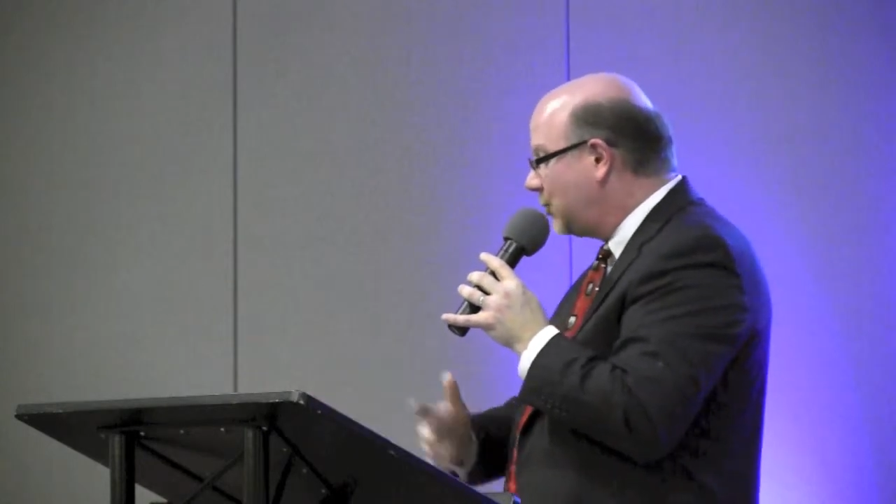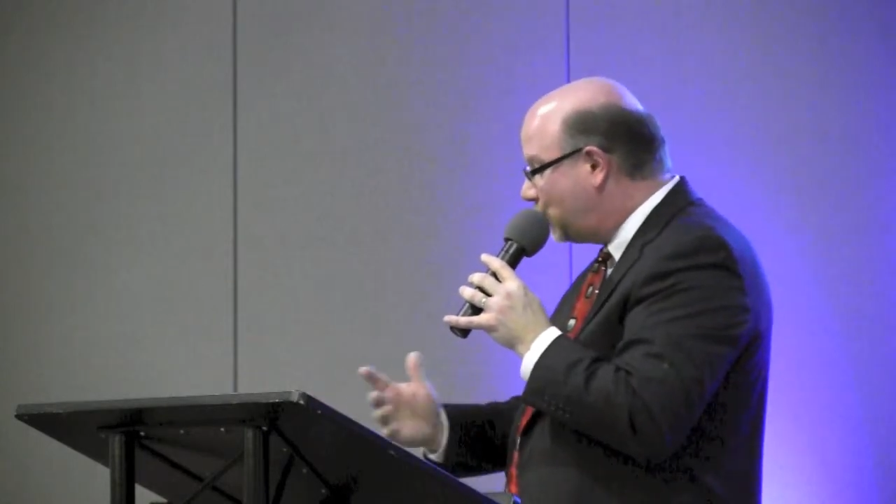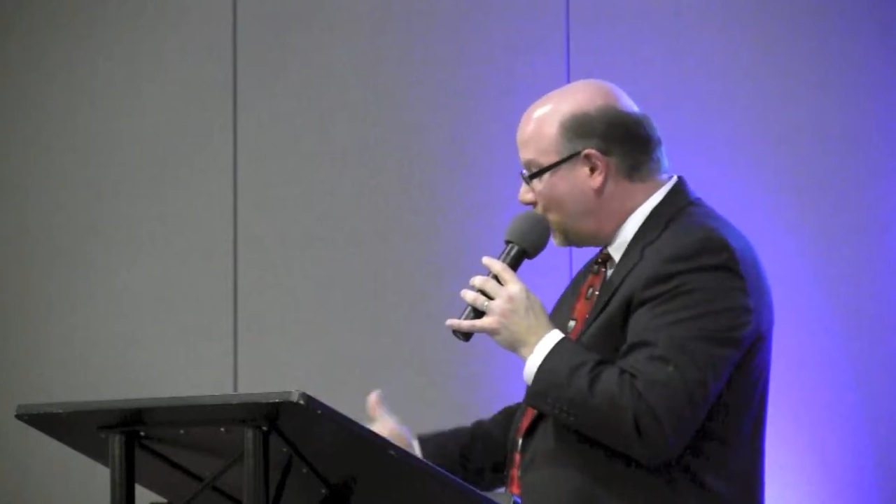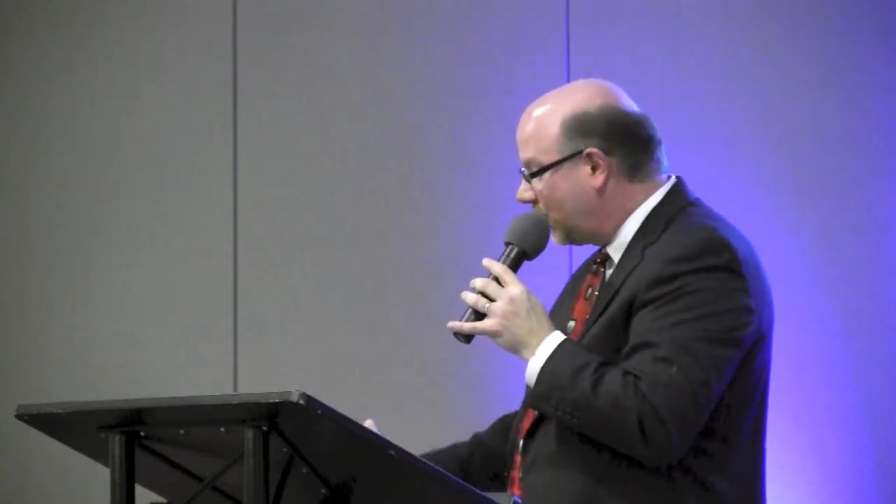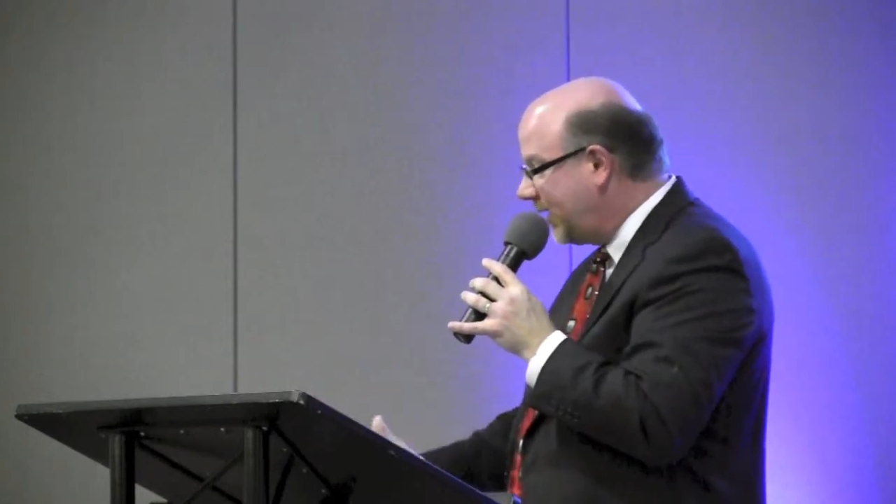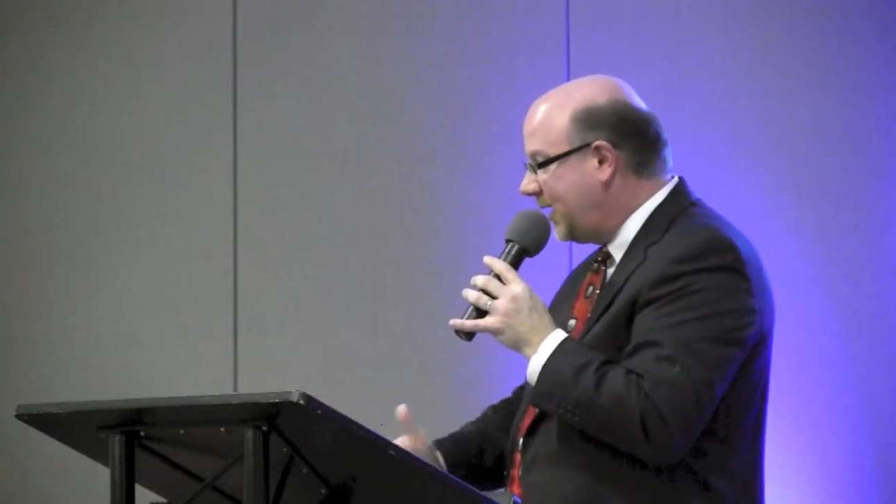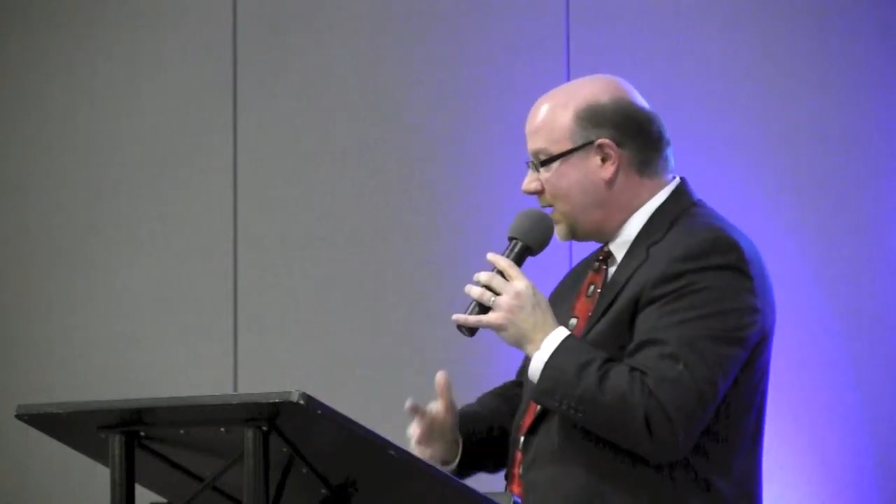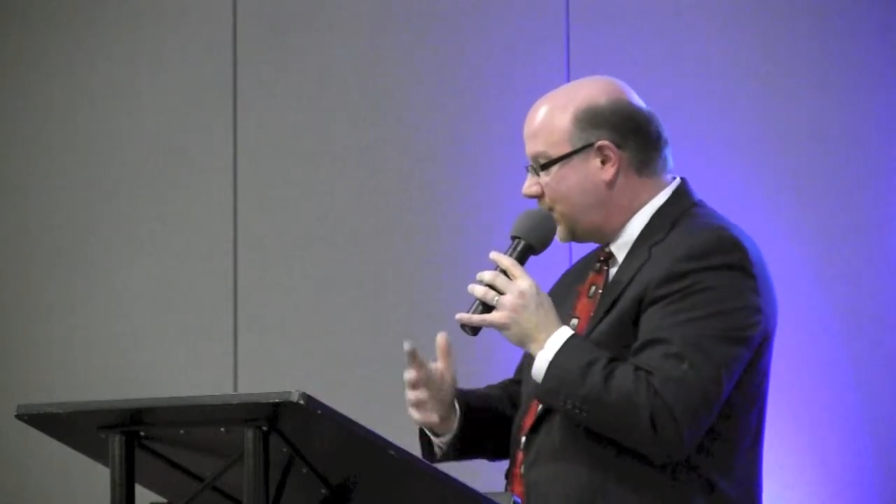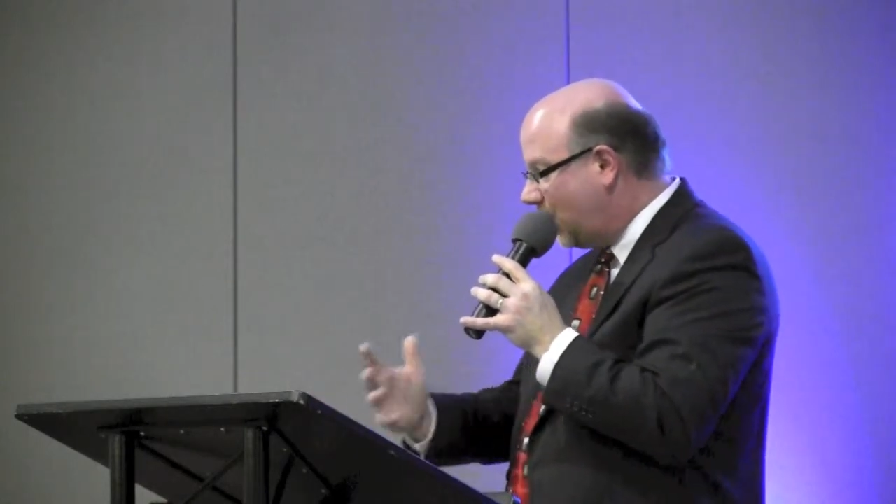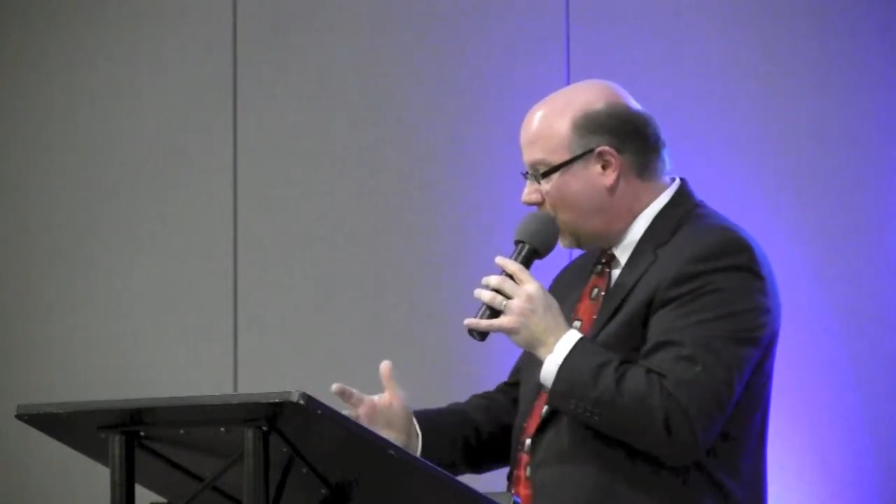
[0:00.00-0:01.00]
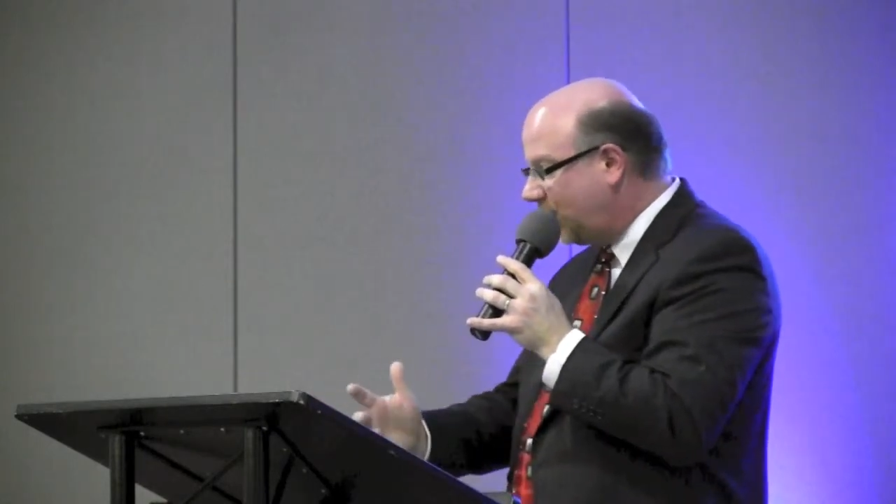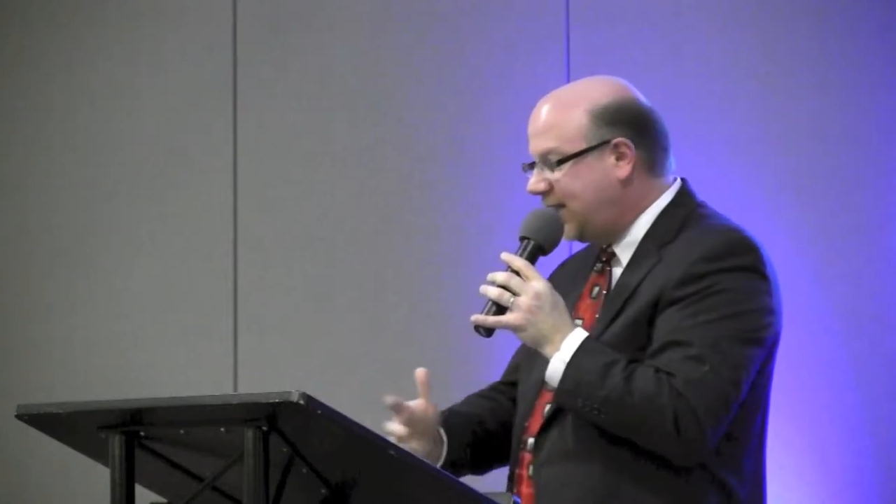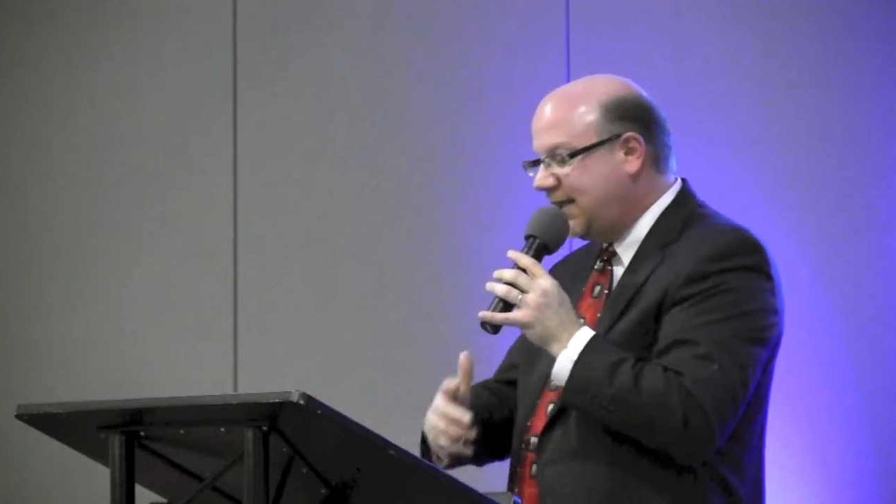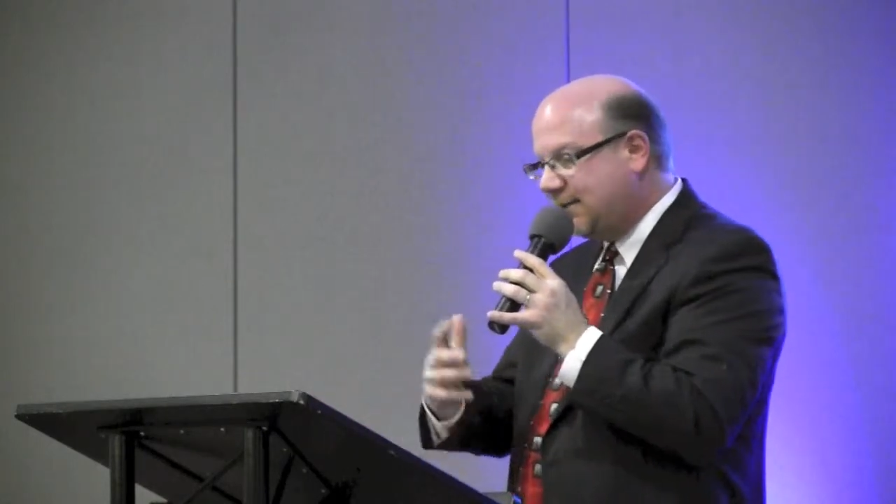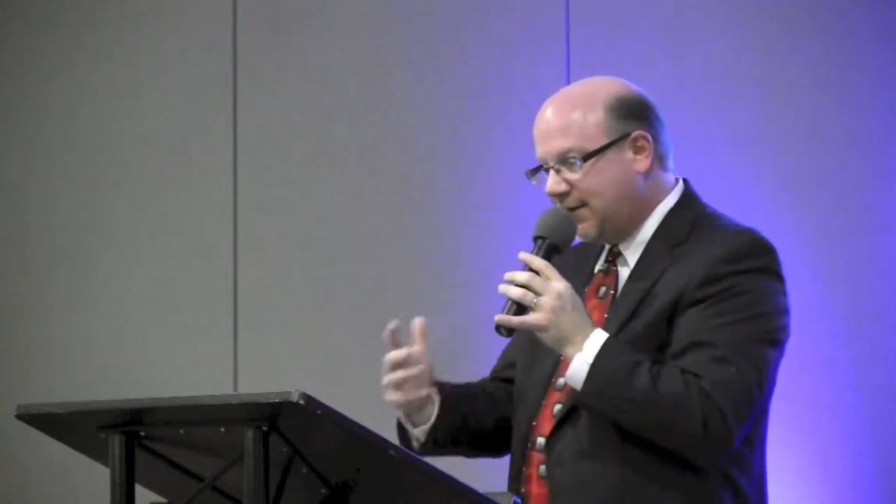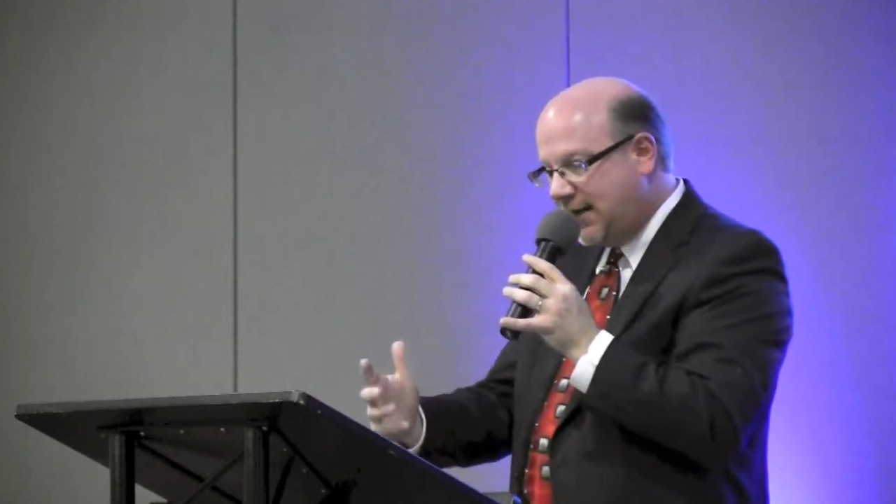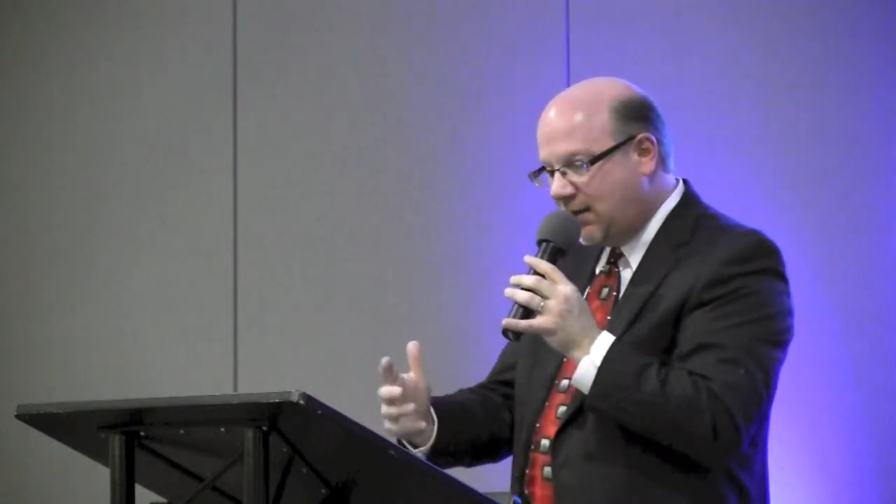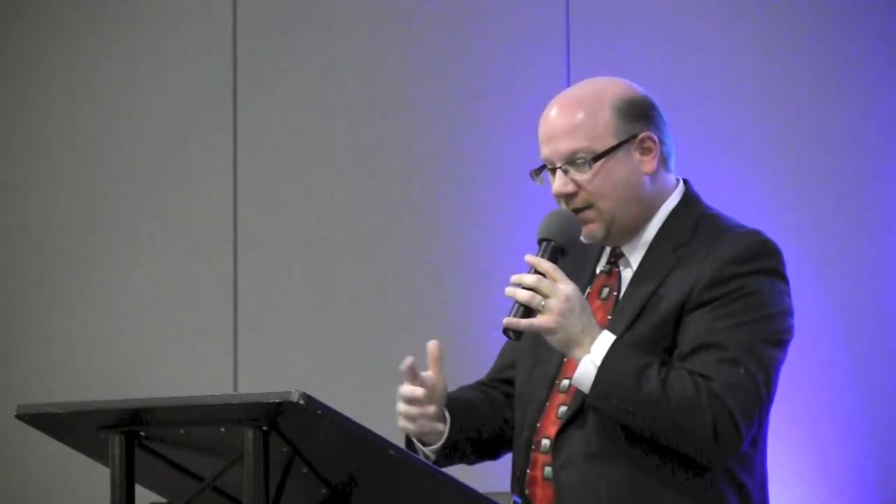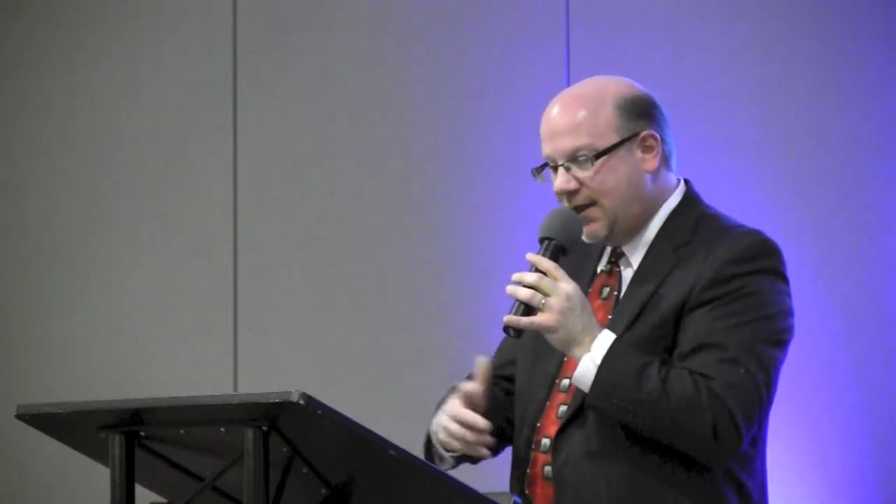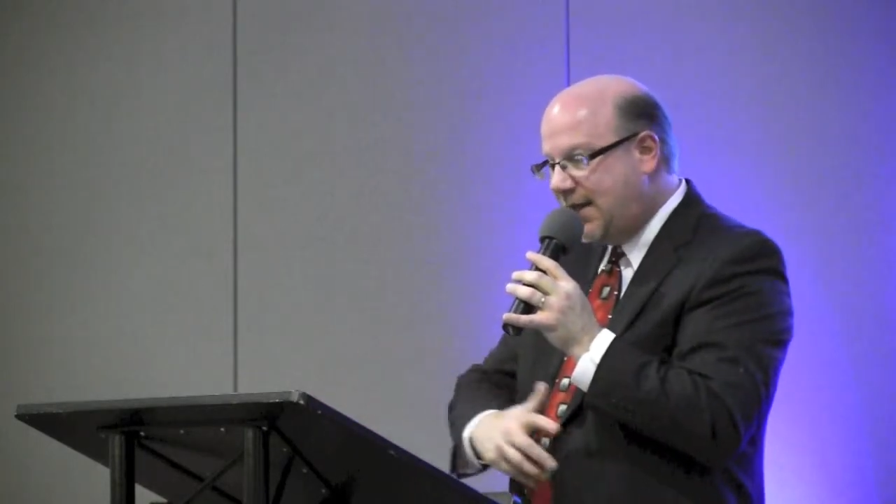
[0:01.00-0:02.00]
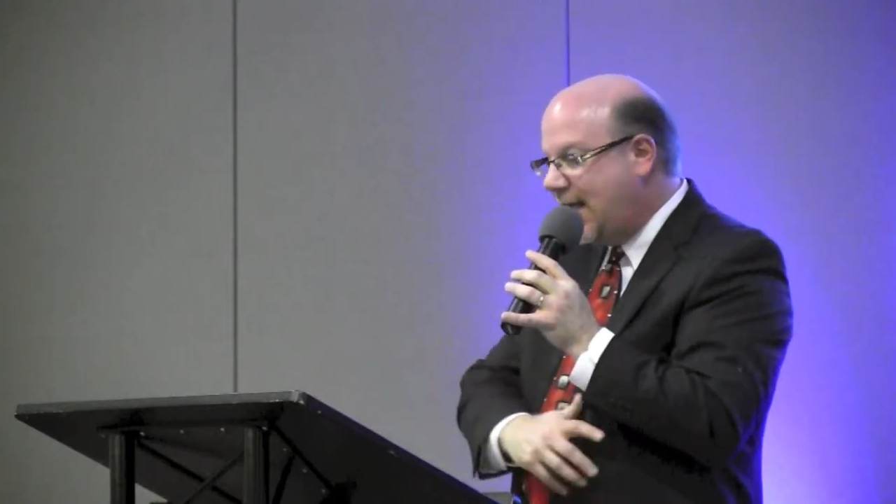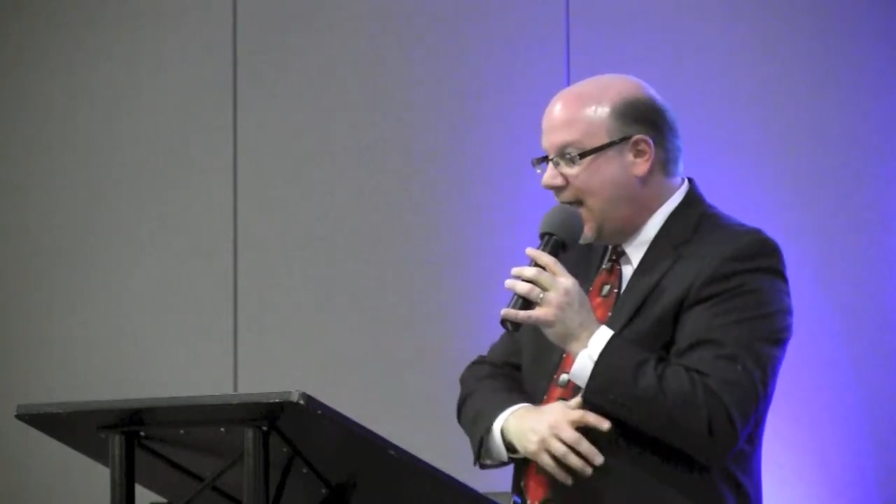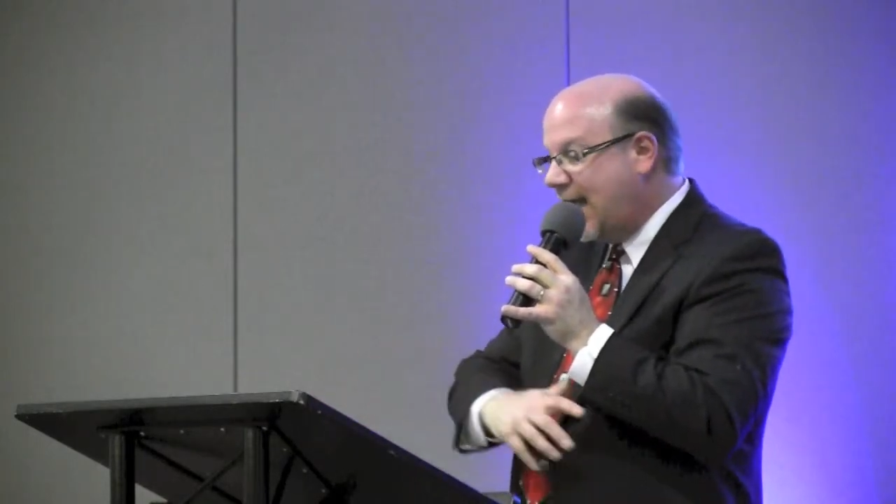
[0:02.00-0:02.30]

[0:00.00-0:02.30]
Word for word: maturely, adultly, legally,